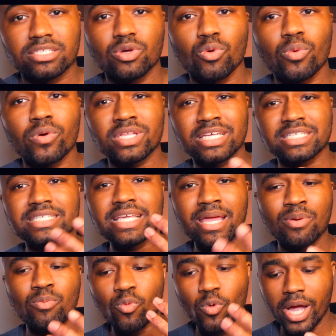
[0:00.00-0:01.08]
The
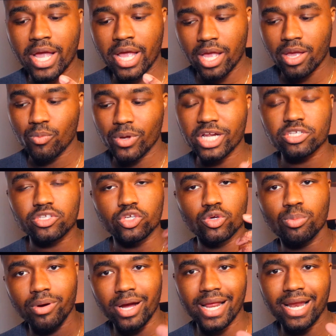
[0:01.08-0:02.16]
same way when it's too
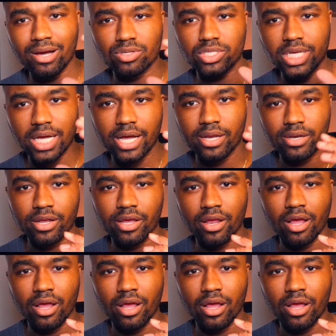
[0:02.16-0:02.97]
bright outside,